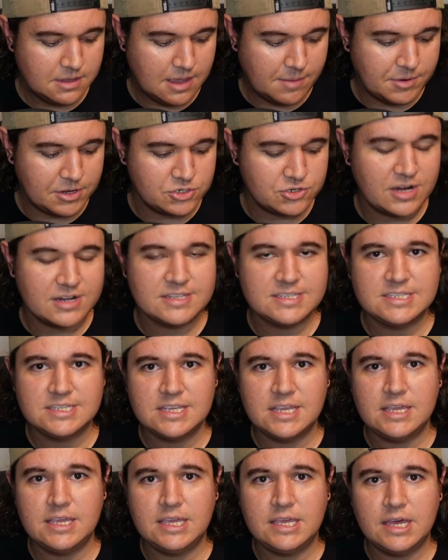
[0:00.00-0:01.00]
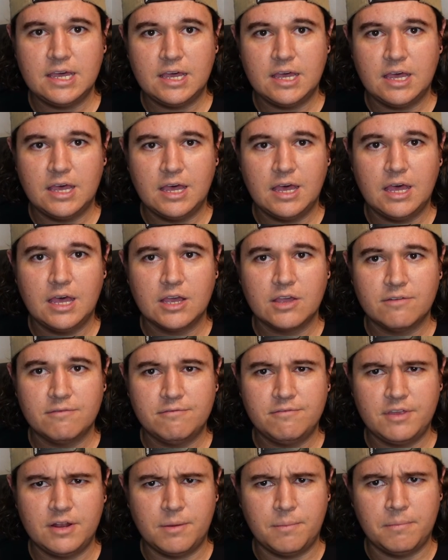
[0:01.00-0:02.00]
I'm going to try to see
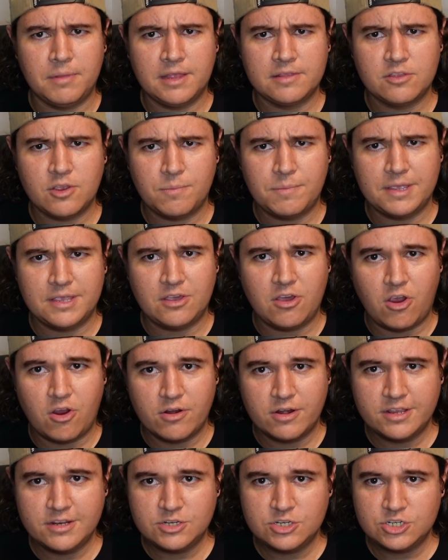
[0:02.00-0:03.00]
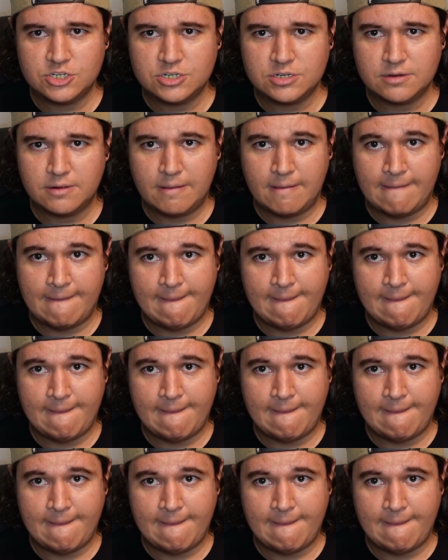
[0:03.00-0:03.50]
Venom, Let There Be Carnage.